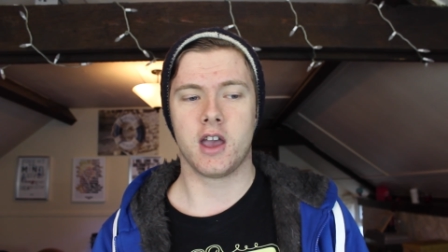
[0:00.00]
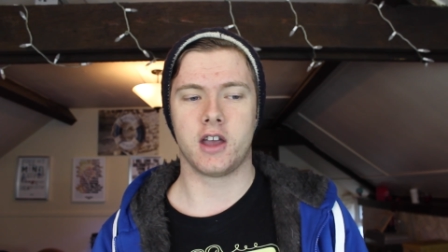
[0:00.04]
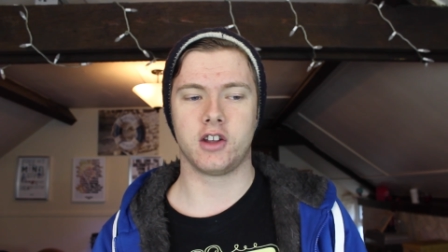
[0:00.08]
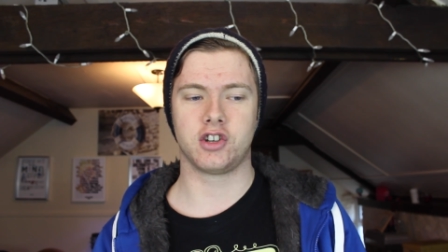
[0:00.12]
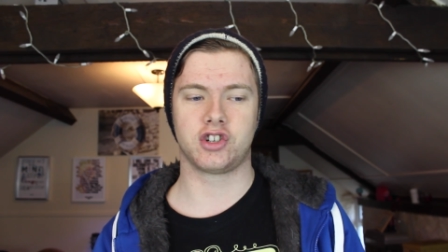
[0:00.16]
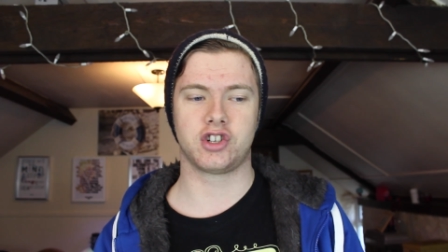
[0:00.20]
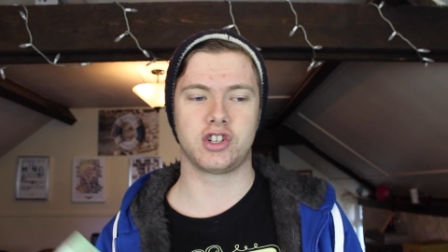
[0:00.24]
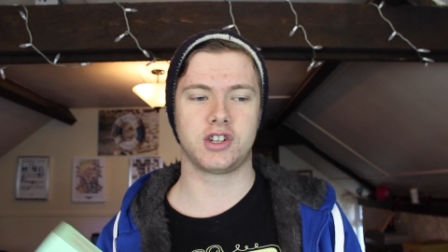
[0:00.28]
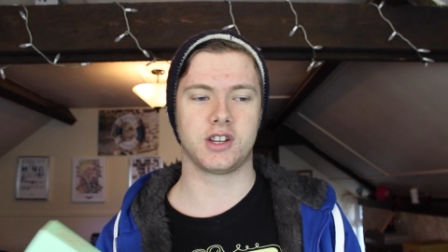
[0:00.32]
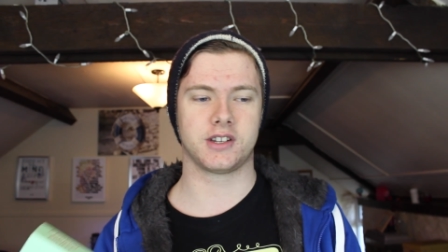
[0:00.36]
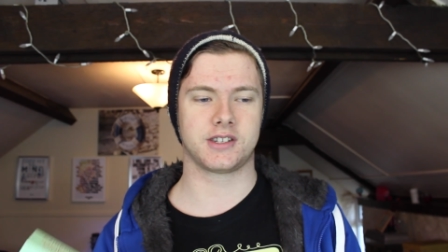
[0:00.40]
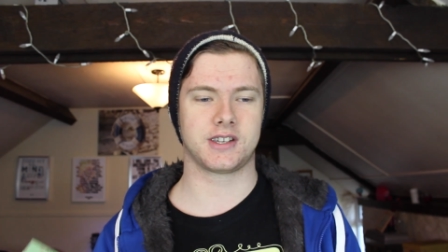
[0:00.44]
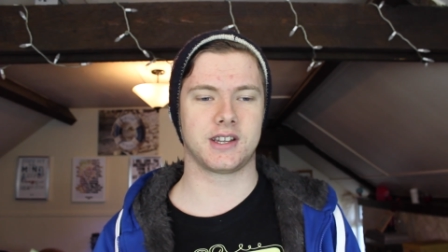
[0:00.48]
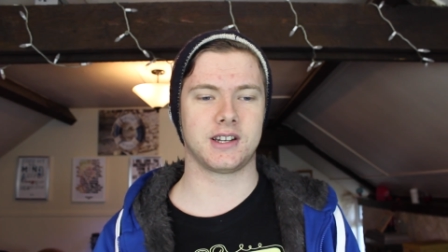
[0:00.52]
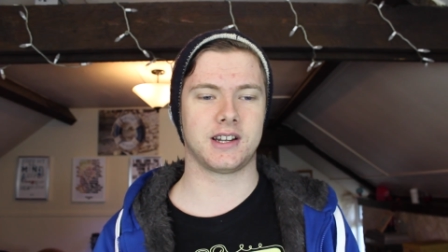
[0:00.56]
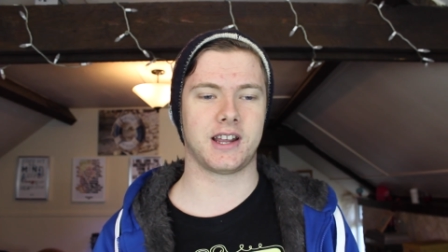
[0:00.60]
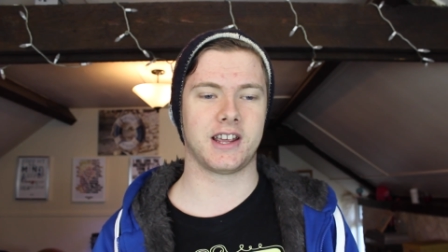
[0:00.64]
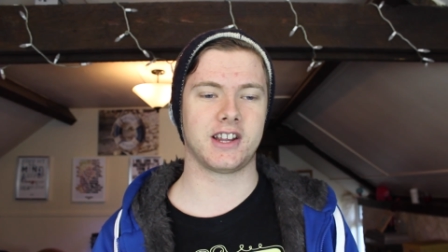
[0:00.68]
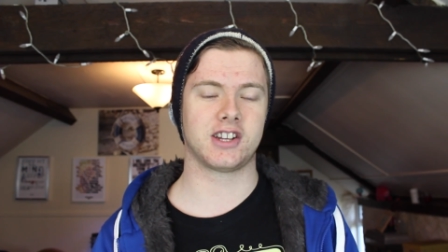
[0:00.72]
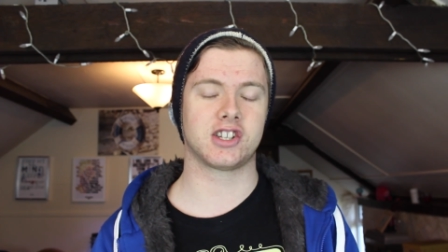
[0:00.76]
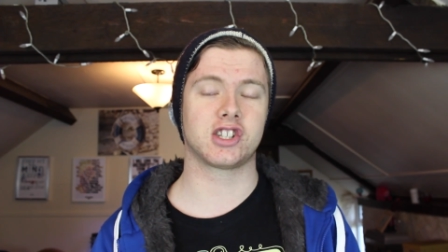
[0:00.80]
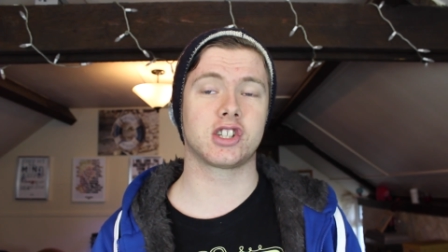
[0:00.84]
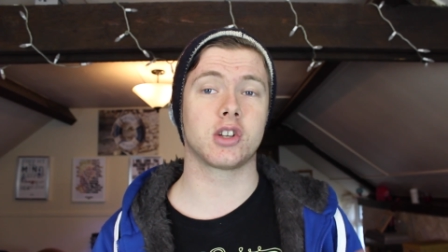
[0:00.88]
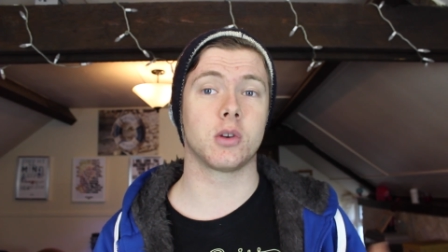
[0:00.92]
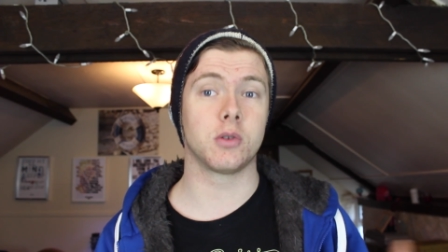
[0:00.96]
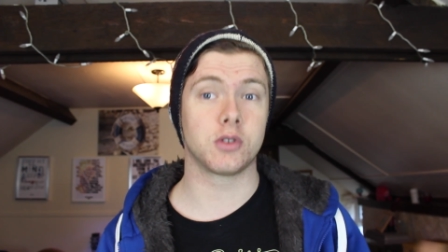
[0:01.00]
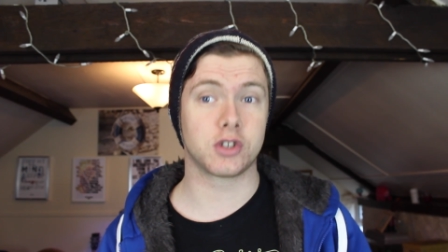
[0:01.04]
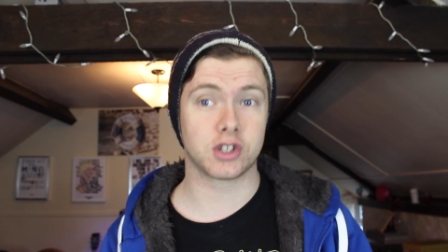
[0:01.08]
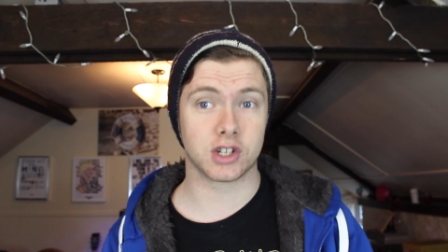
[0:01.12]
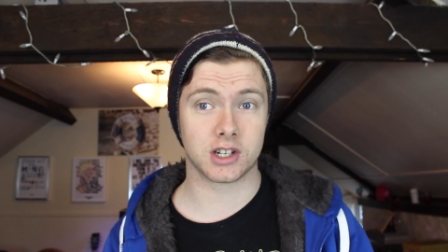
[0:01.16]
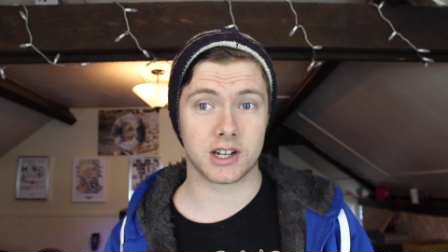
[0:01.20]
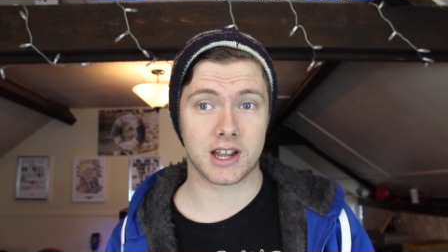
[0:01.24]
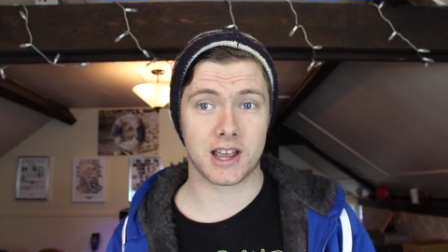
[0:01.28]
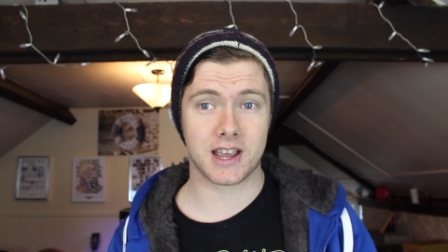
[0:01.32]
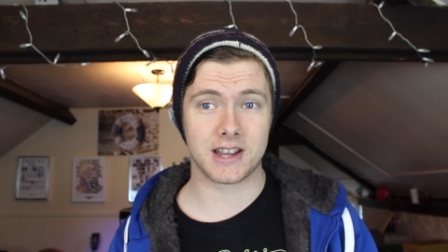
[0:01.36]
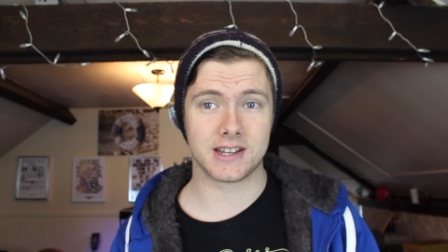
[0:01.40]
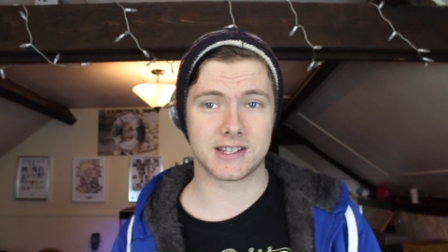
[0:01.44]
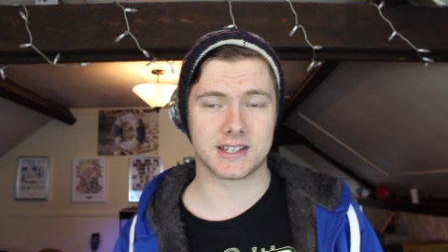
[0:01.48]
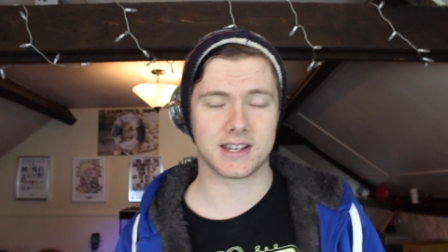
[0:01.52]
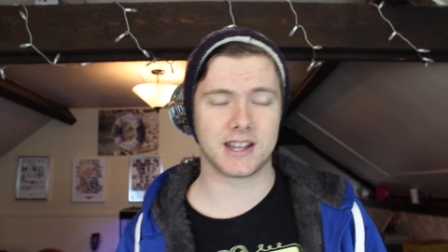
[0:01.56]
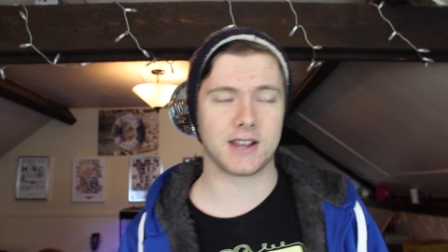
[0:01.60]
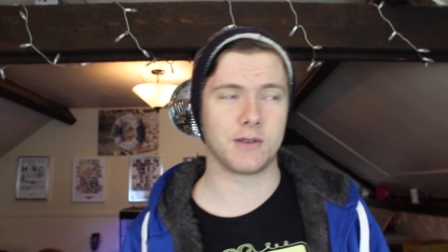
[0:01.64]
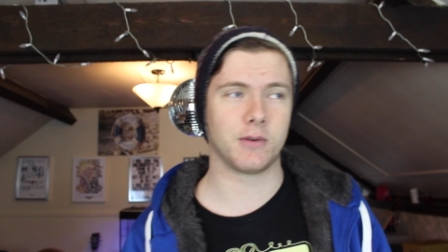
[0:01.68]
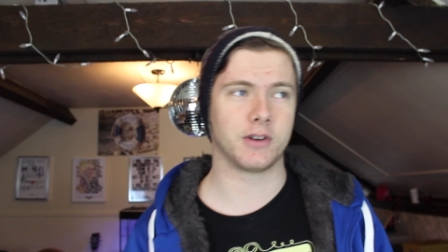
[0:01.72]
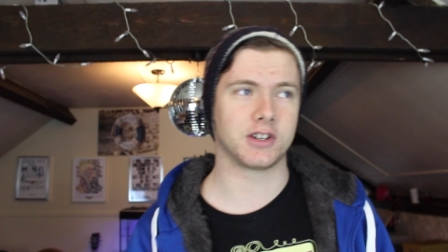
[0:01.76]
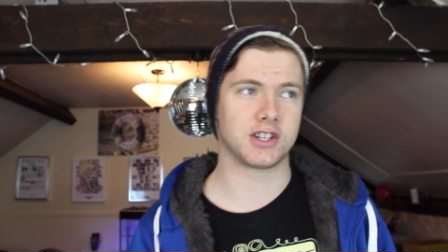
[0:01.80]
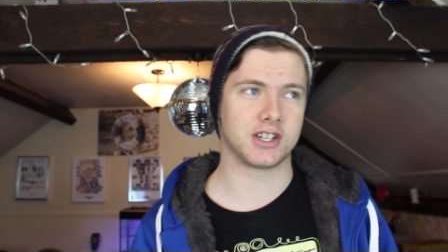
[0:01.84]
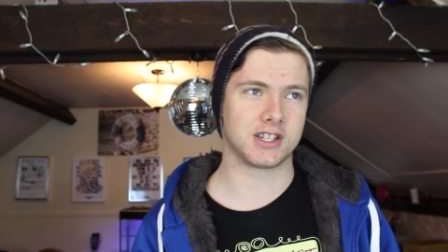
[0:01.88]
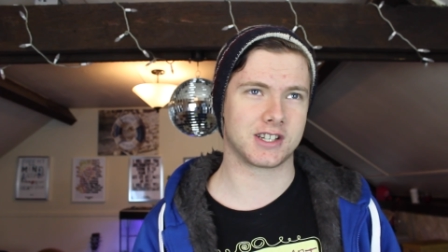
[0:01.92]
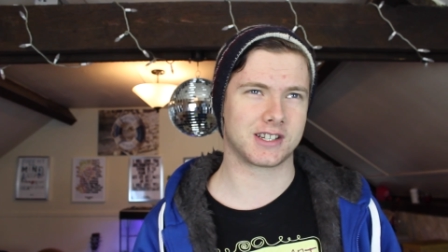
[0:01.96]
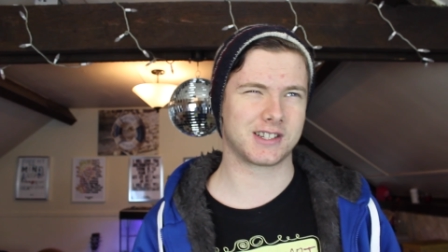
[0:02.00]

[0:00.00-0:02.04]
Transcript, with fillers: and she doesn't like socializing which